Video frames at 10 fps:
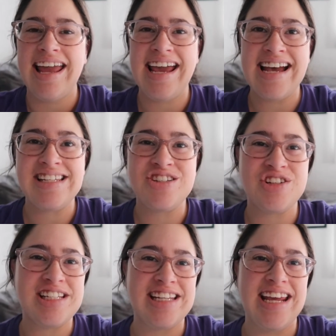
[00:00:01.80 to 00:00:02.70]
Hey guys, it's
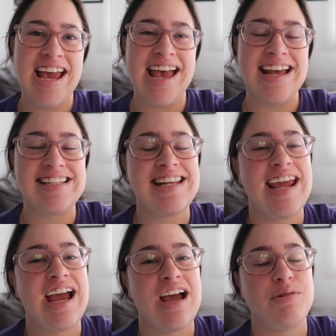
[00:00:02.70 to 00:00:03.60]
Christy, and
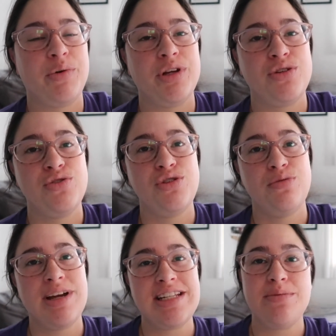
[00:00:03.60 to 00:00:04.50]
today I'm going to
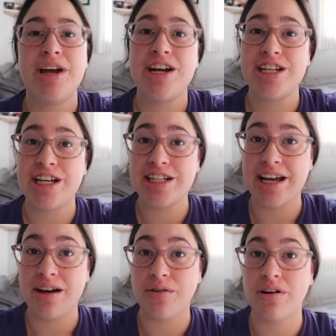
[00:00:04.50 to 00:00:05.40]
do my TBR
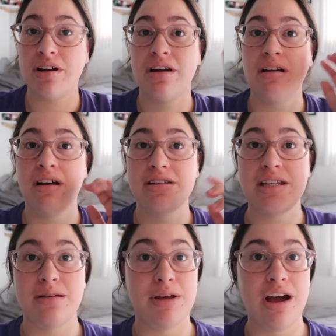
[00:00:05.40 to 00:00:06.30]
Takedown
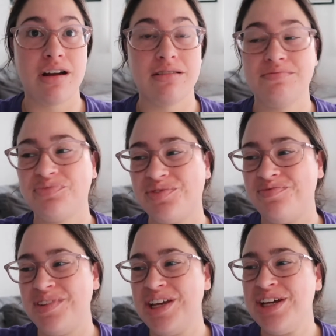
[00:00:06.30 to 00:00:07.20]
TBR.
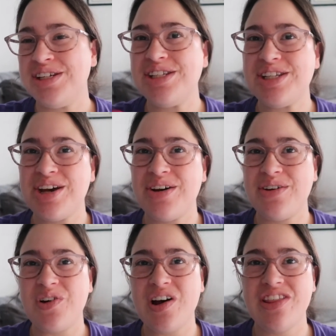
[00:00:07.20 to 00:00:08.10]

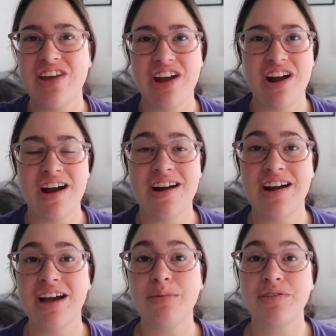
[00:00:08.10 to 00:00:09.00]
So there
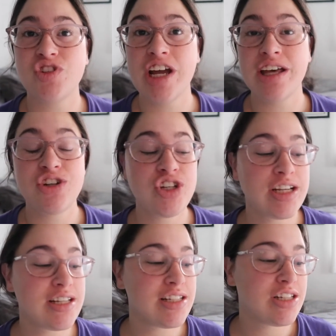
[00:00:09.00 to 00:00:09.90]
are a couple of
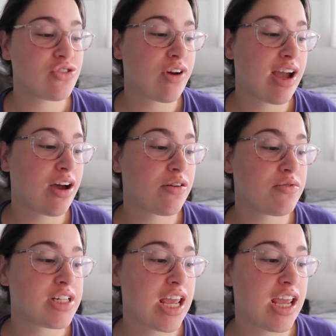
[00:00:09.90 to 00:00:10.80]
challenges this
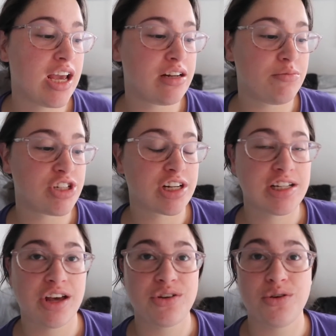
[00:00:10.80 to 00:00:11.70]
round, and I'm just
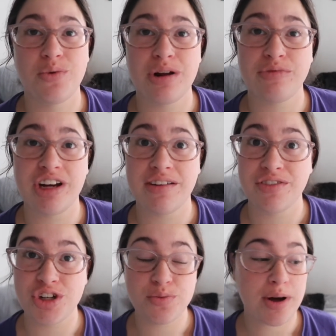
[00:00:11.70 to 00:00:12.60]
going to tell you what I'm reading
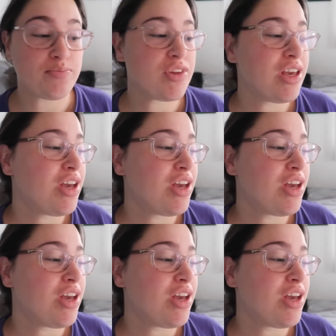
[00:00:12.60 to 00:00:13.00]
for each one.